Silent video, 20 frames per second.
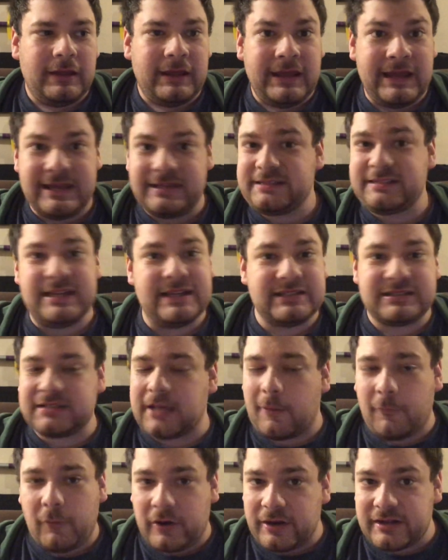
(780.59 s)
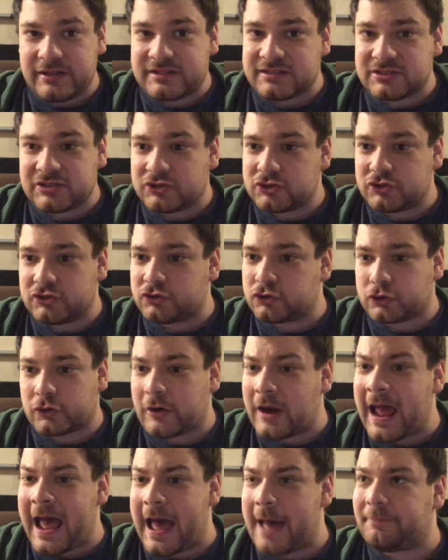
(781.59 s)
he sees someone is
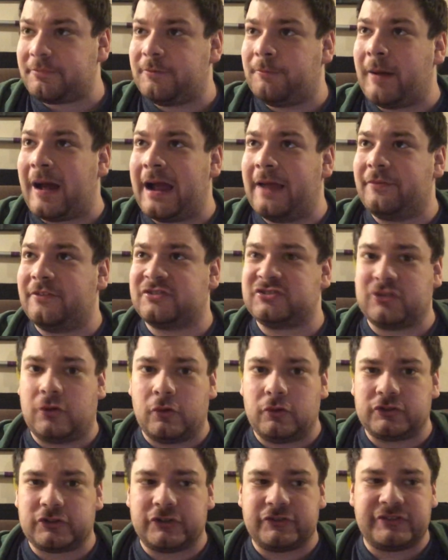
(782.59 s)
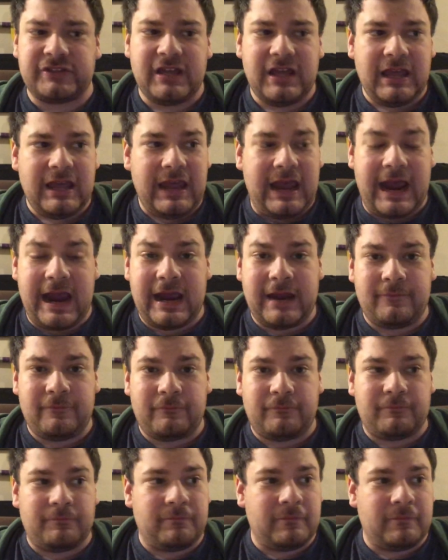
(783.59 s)
trapped by the soldiers, and